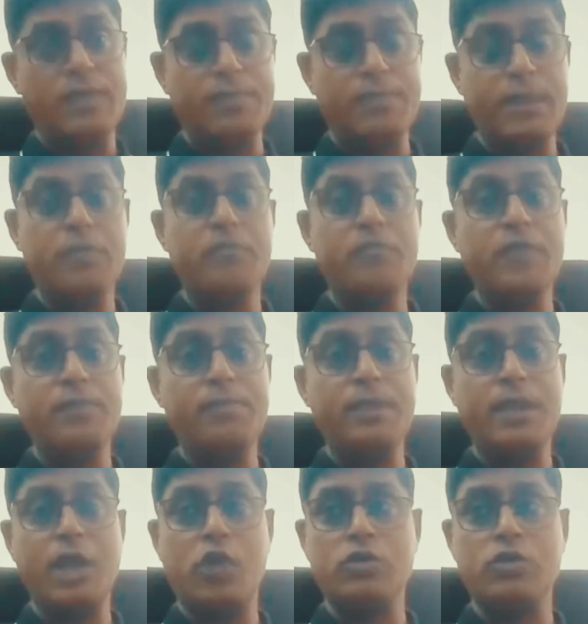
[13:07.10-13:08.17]
we have been
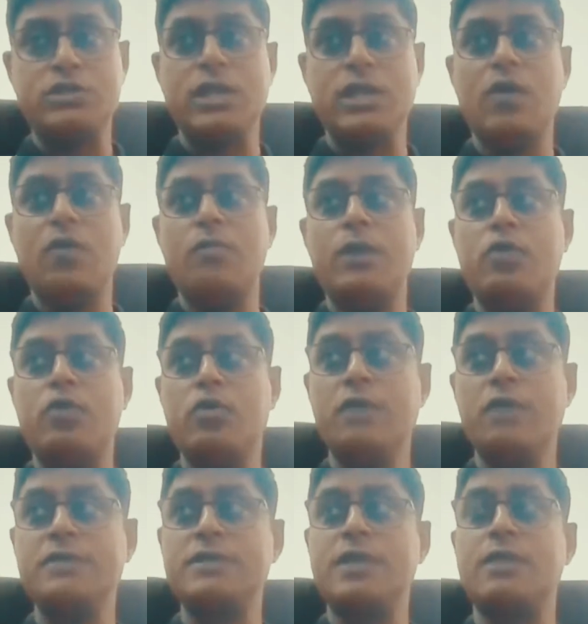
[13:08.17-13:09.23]
requesting government to
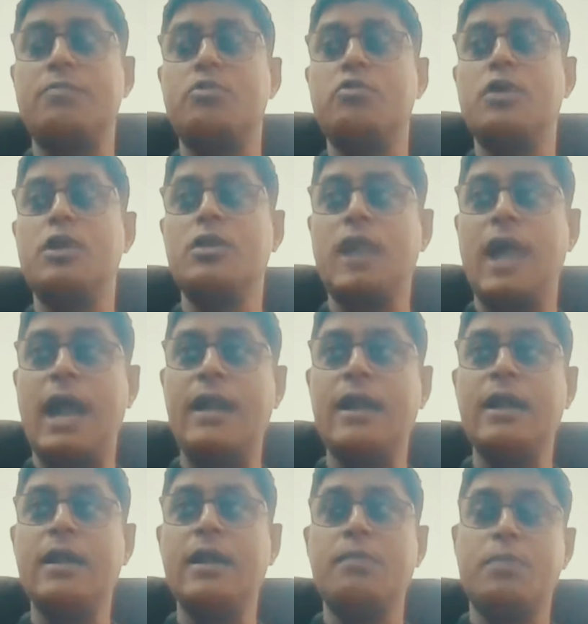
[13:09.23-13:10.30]
give us an approval on that.
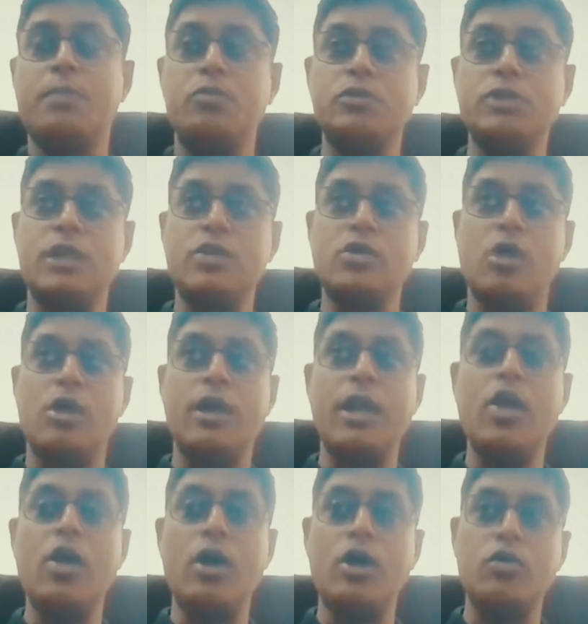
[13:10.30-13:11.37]
Proposal has already
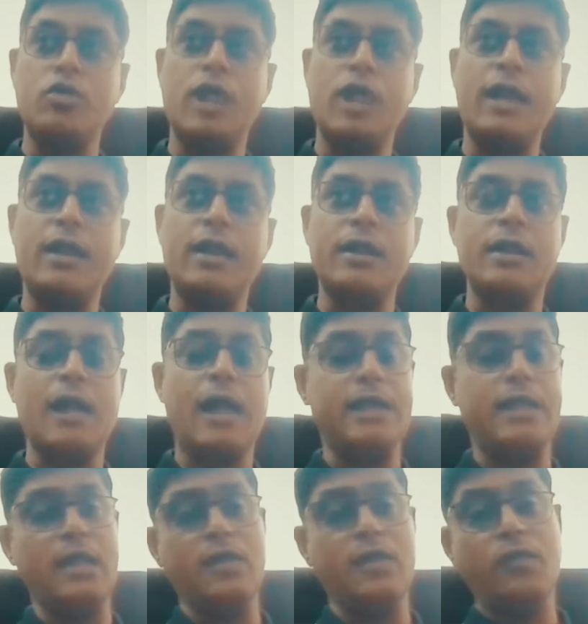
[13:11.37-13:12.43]
gone to that. I
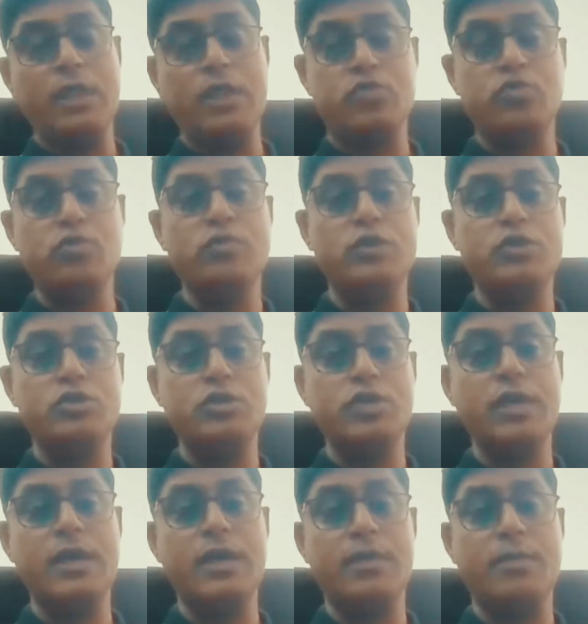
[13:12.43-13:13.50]
think very soon we should
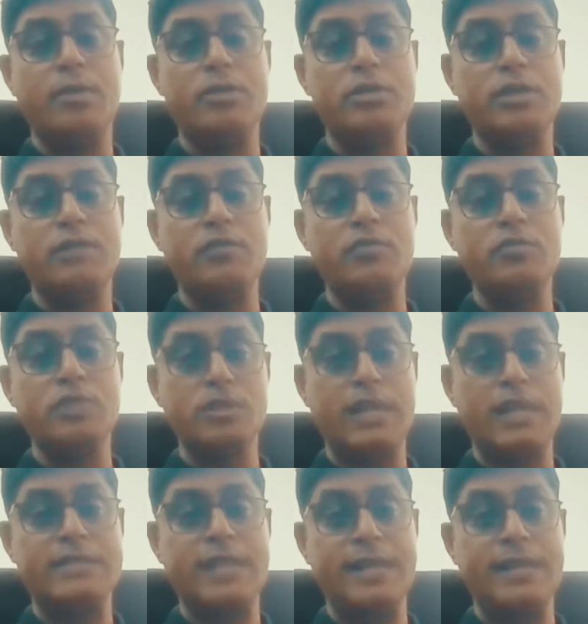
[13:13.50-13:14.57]
hear a positive news on
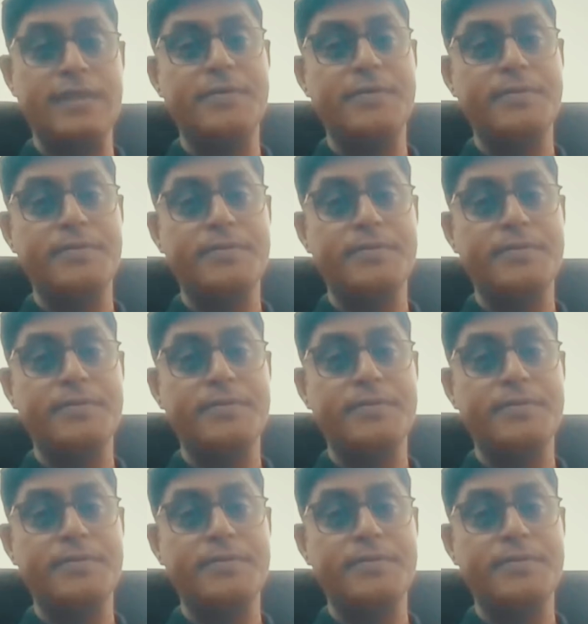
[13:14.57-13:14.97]
that side.